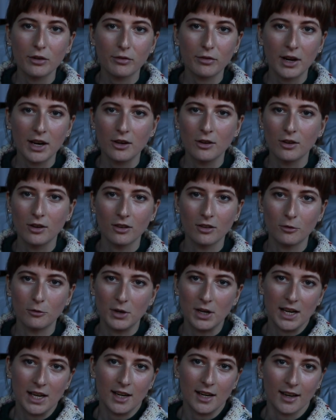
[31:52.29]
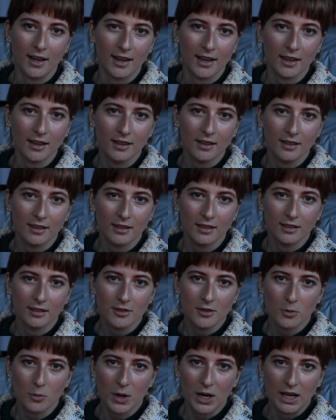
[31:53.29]
a friend who doesn't really like
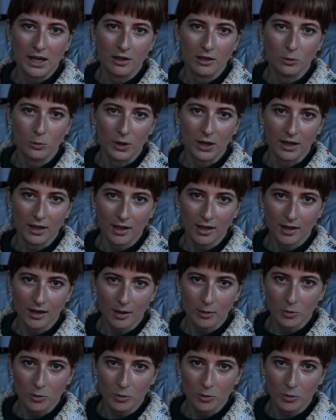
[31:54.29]
to wear knitwear,